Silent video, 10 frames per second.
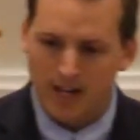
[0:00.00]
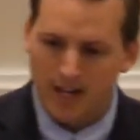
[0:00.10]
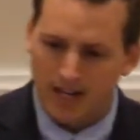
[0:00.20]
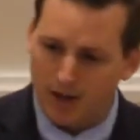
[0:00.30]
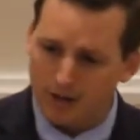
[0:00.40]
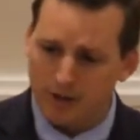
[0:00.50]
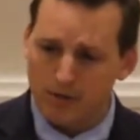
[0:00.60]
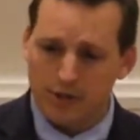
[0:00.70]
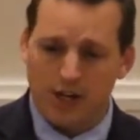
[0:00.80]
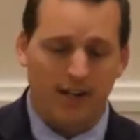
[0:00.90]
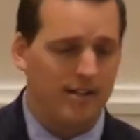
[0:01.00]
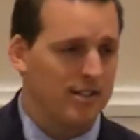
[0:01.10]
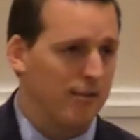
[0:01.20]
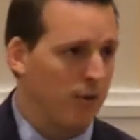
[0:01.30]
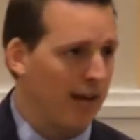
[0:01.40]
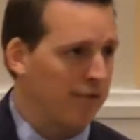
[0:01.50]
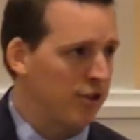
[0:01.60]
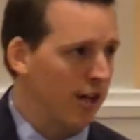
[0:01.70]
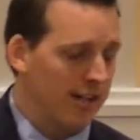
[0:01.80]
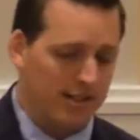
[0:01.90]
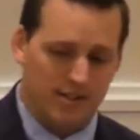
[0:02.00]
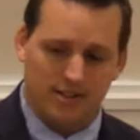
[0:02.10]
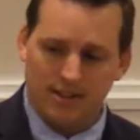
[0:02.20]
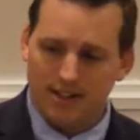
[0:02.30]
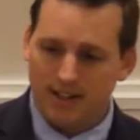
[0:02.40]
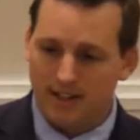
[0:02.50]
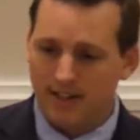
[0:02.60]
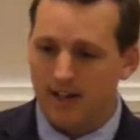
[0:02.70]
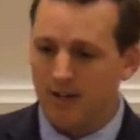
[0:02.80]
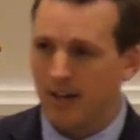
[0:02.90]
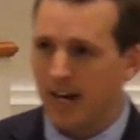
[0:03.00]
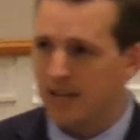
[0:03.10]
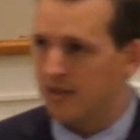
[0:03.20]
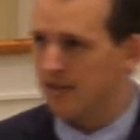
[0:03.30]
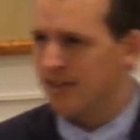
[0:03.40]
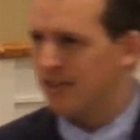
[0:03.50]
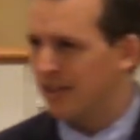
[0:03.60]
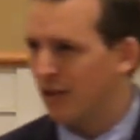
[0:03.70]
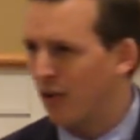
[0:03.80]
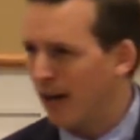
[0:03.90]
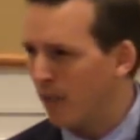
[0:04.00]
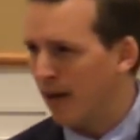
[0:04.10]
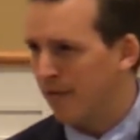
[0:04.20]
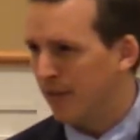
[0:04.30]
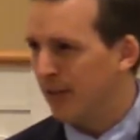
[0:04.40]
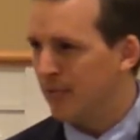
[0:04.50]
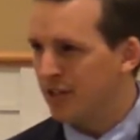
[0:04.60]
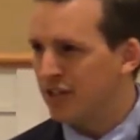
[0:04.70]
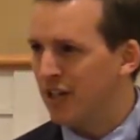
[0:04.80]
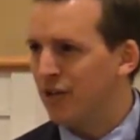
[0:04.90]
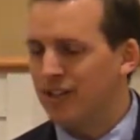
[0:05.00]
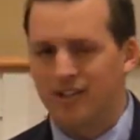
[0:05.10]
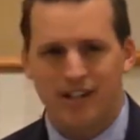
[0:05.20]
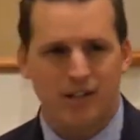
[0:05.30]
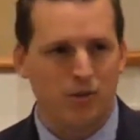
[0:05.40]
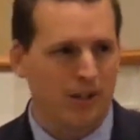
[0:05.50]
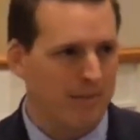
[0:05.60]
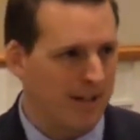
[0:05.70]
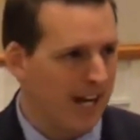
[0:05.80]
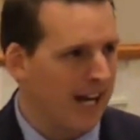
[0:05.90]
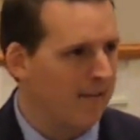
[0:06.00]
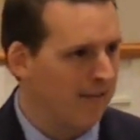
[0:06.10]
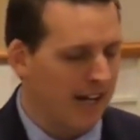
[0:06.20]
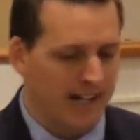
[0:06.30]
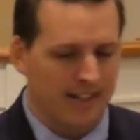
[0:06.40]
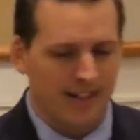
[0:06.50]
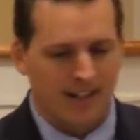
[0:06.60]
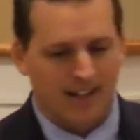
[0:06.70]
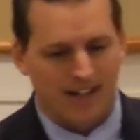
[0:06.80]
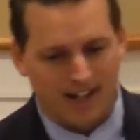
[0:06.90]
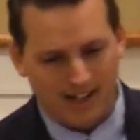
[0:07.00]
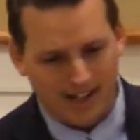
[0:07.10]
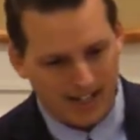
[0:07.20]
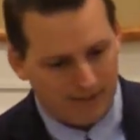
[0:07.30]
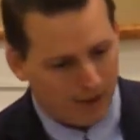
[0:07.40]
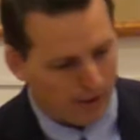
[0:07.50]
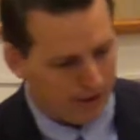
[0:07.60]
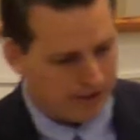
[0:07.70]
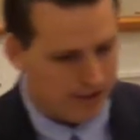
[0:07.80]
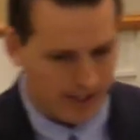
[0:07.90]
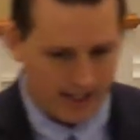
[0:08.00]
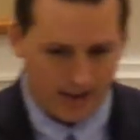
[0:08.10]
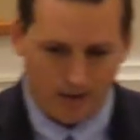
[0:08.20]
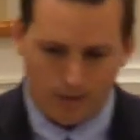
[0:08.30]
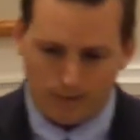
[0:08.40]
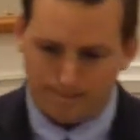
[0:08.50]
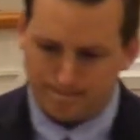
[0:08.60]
Also shut-ins, if you have shut-ins in congregations. This is a great way for them to still continually be edified even though they're stuck at home.